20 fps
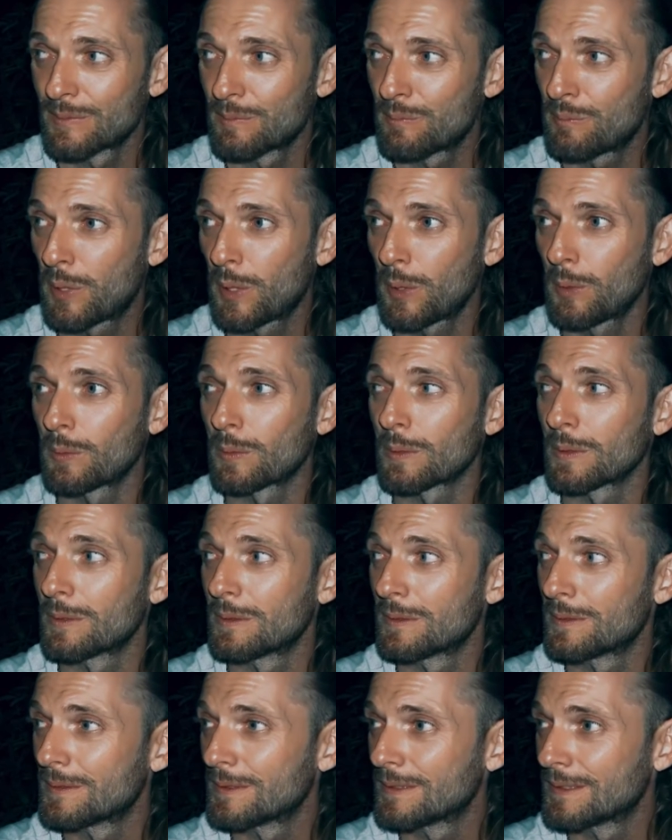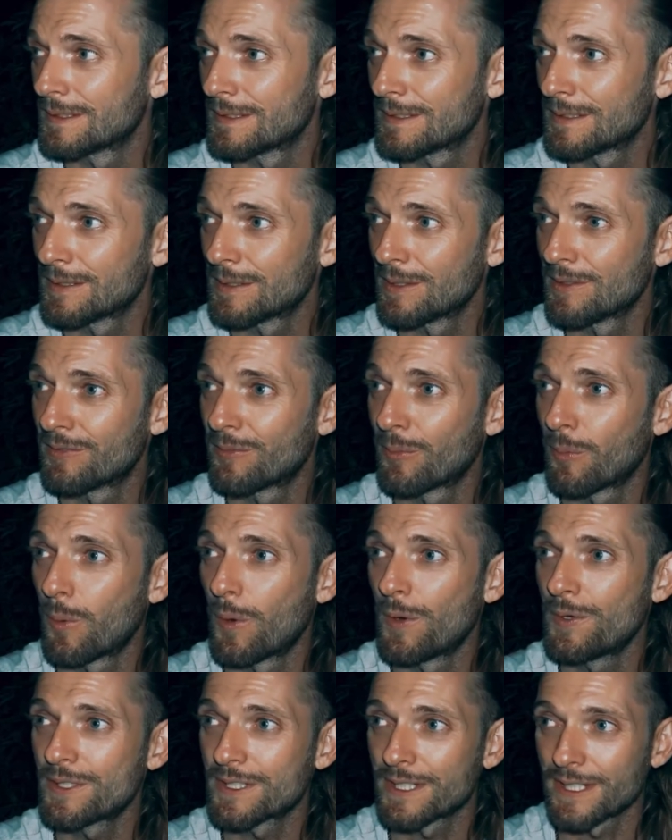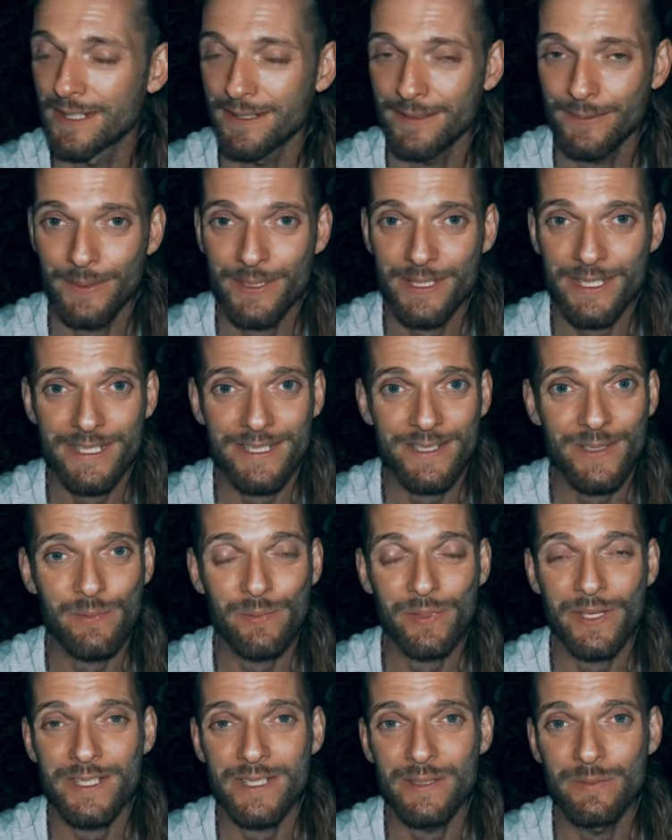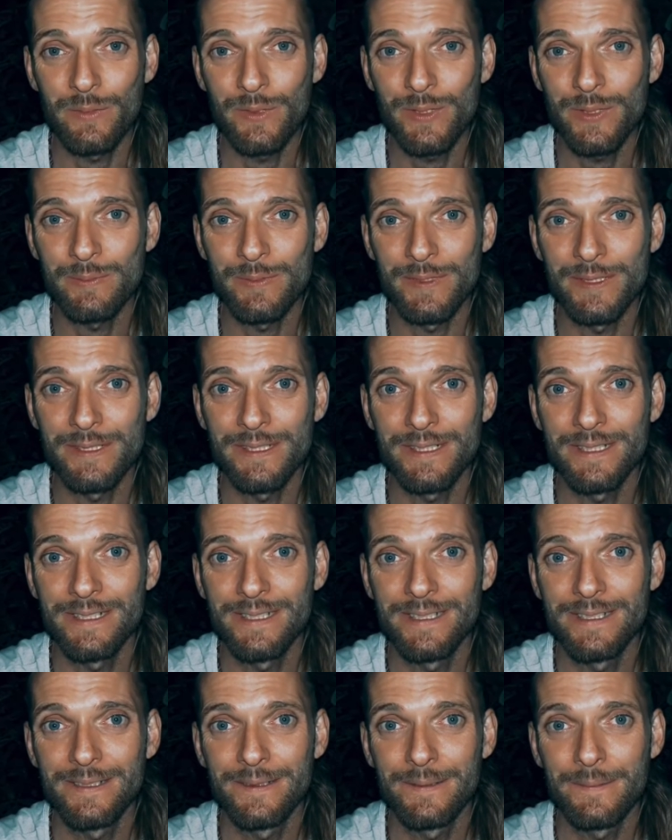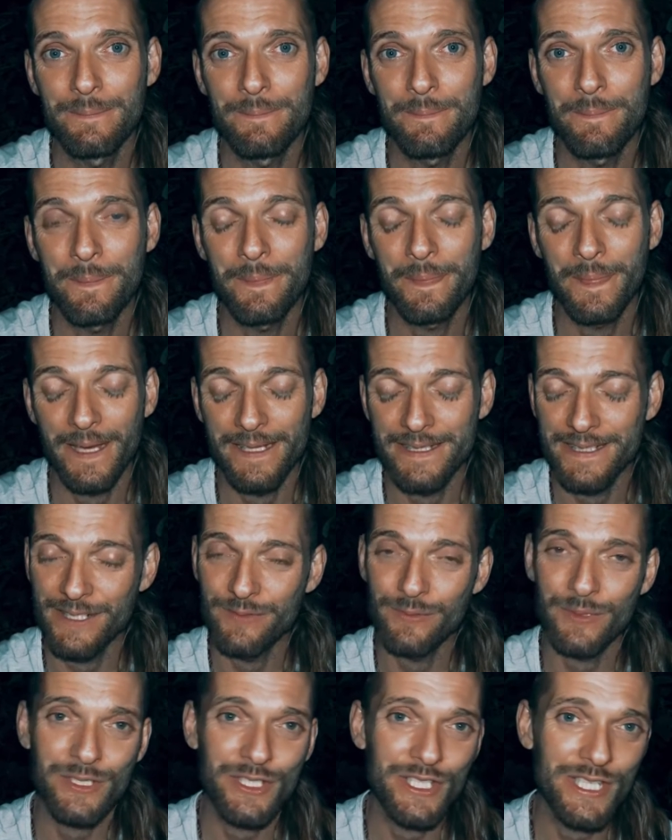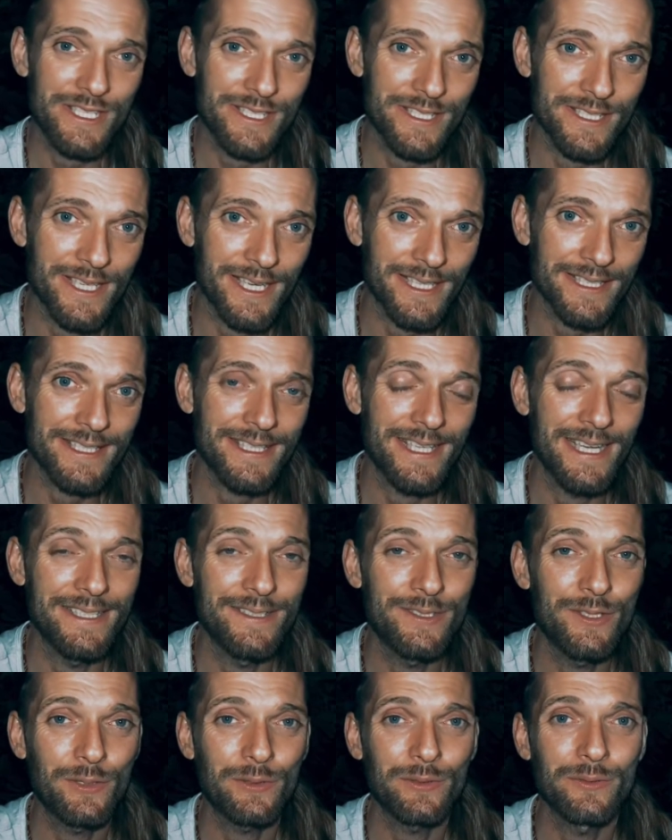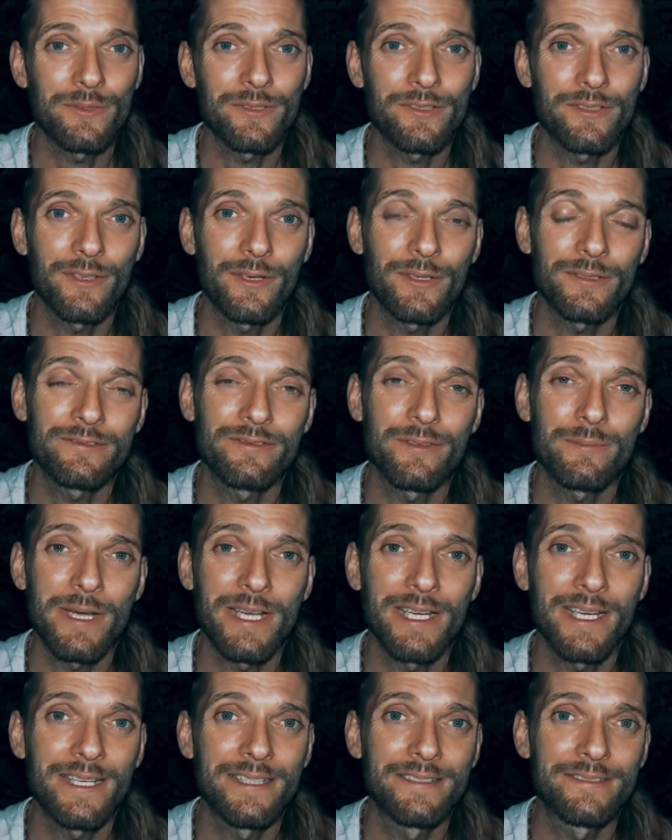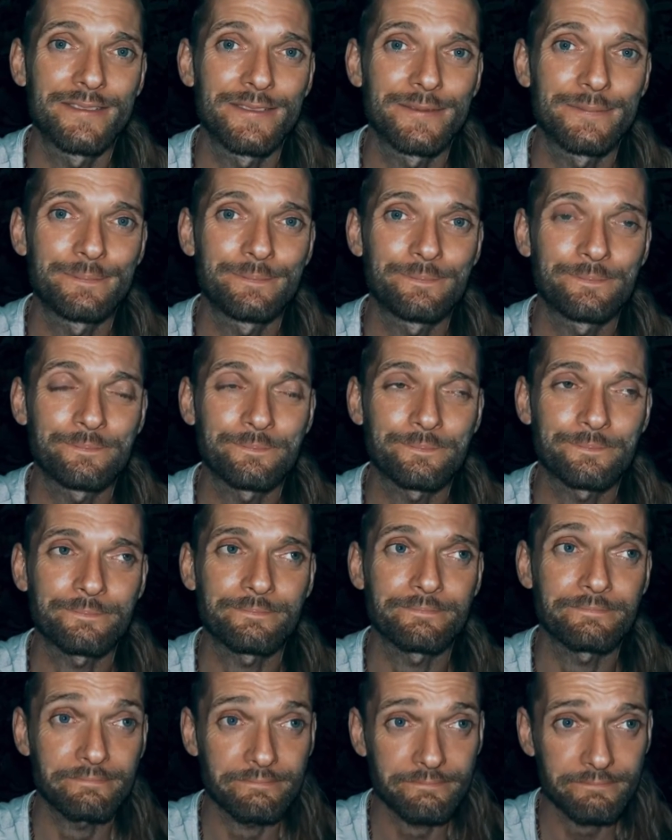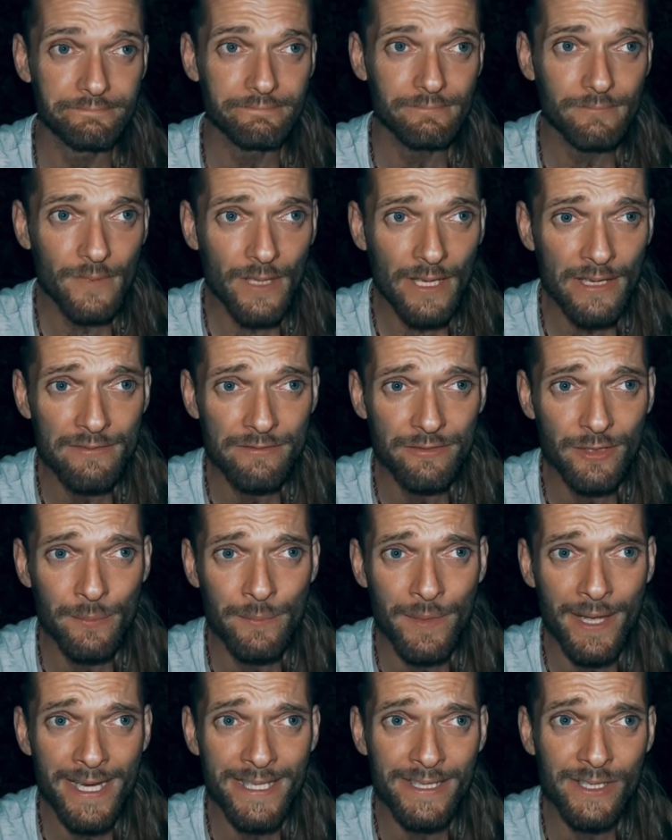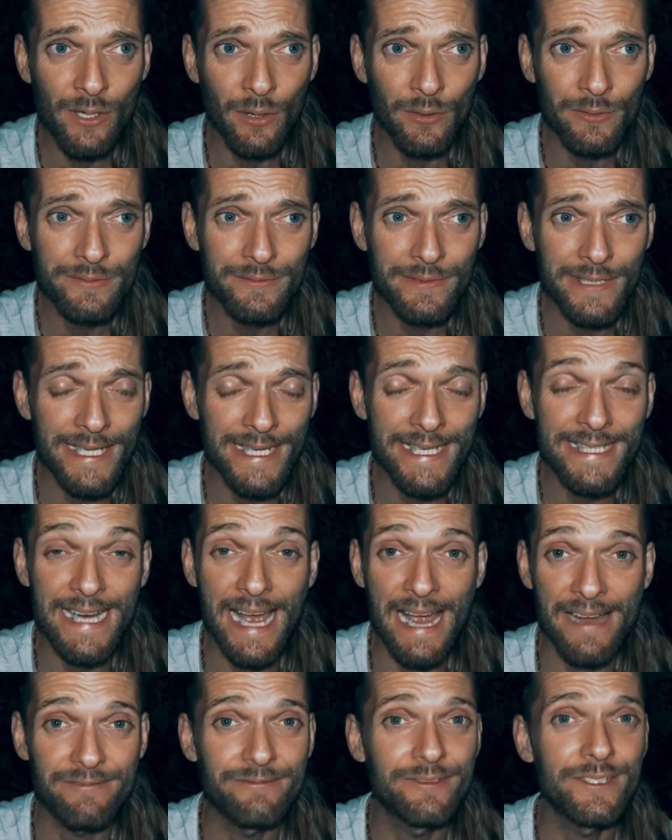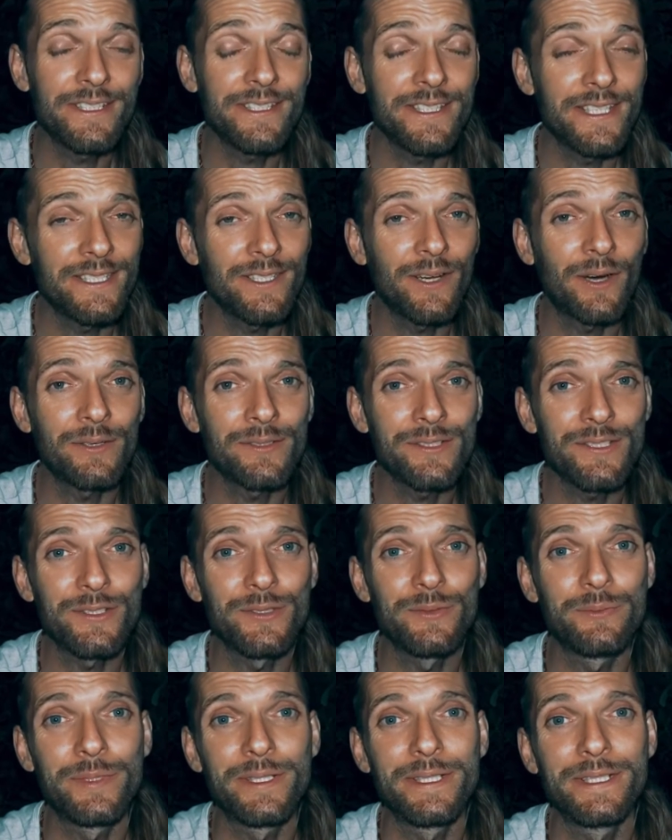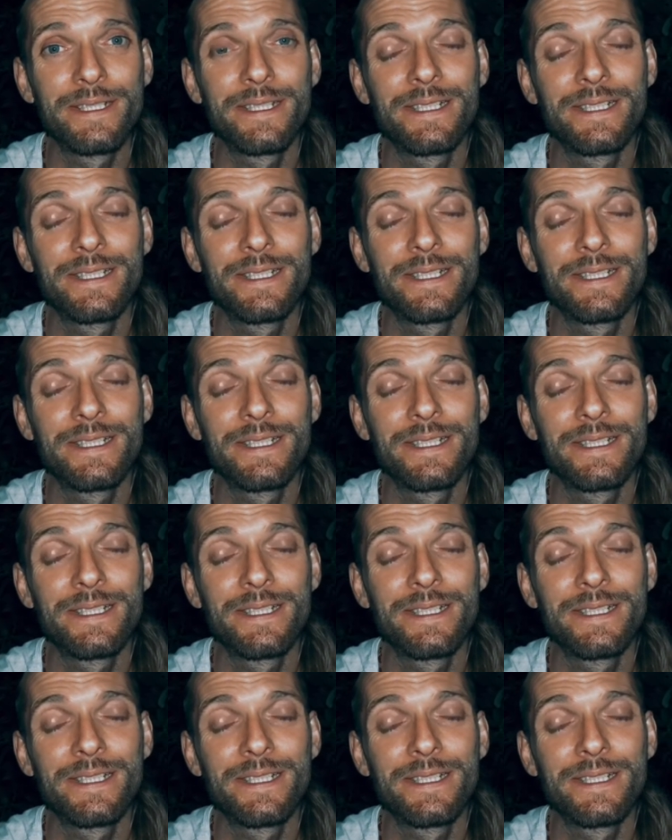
pool of wonder, which is the present moment. I did what Jesus asked. I took no thought for my life. And from there, God laid everything onto me.